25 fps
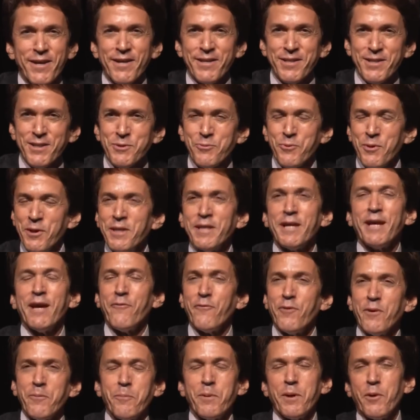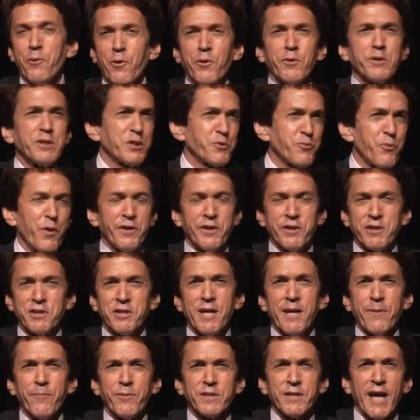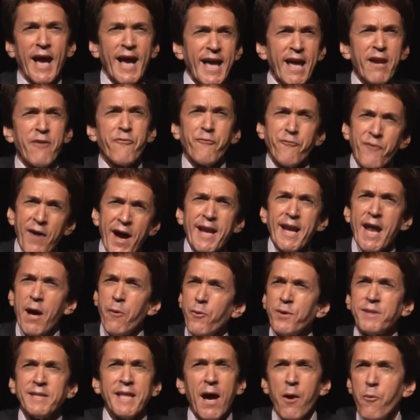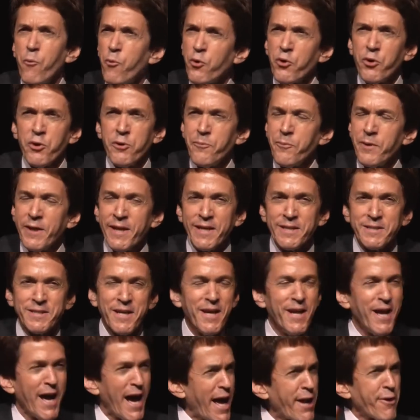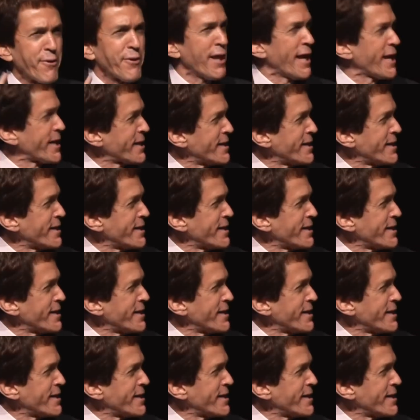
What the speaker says: I just won the MVP, or we just won the championship. I got to find out what that word means. I don't like